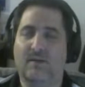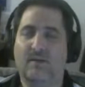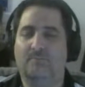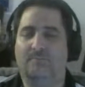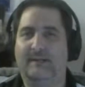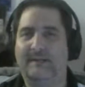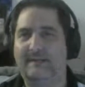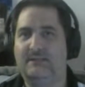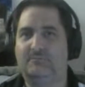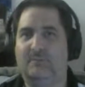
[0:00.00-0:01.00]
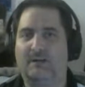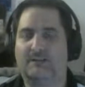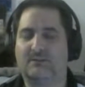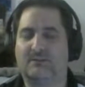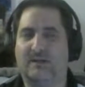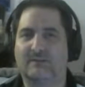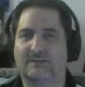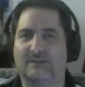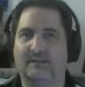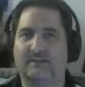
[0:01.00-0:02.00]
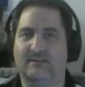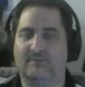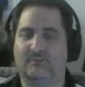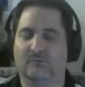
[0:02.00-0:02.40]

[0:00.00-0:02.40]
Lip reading: But each monster has slightly different